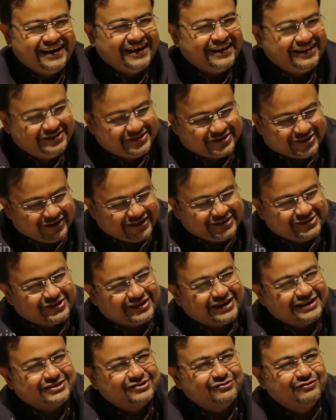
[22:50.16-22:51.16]
And so
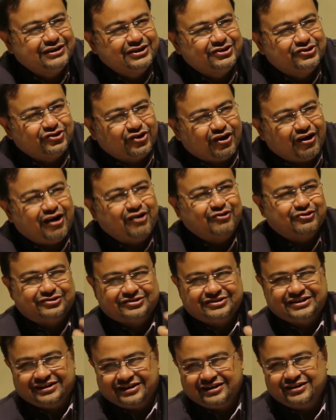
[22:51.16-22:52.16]
education will draw
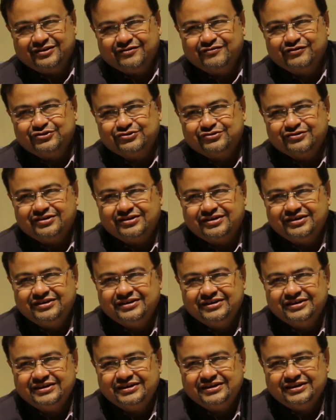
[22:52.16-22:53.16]
out that individual.
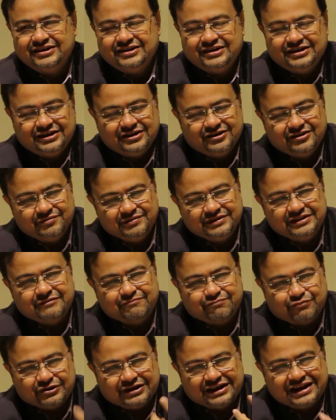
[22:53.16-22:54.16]
It will be the
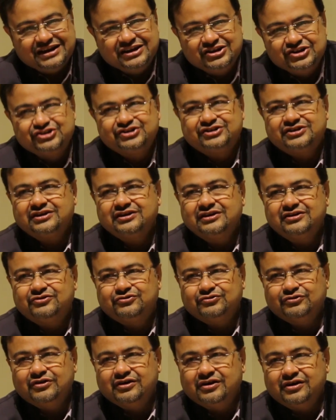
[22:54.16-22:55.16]
potential
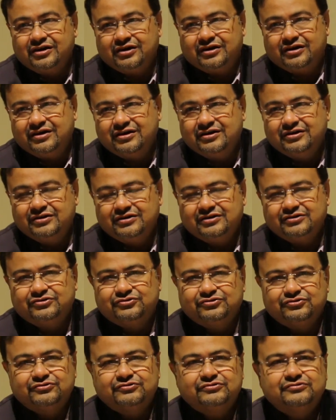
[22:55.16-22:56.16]
to learn
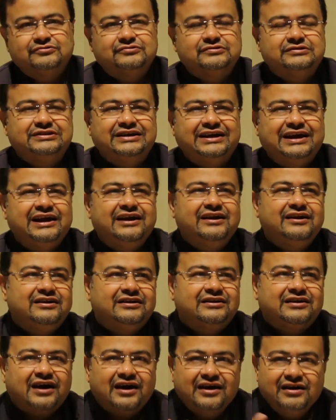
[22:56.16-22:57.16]
through the
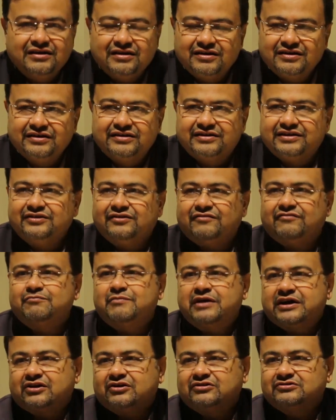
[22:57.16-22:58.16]
entirety of
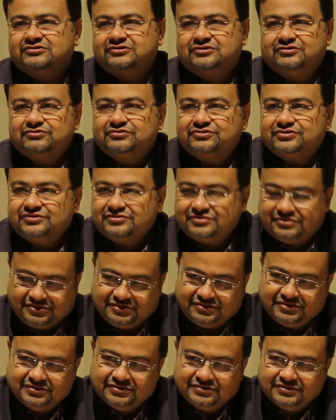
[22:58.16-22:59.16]
my constitution.
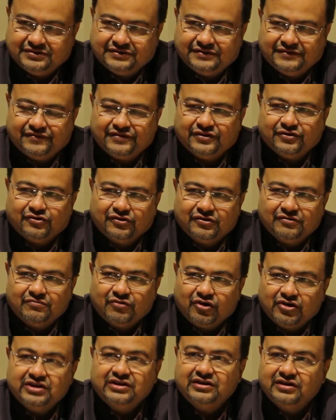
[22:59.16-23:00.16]
The whole
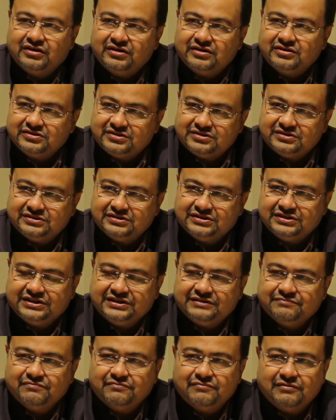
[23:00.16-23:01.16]
body learns.
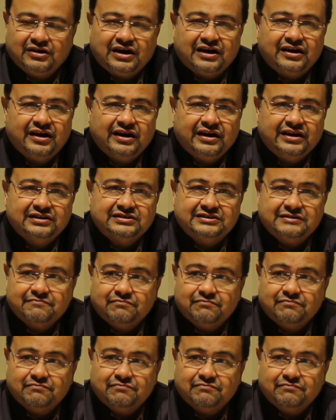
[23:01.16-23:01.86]
See, learning is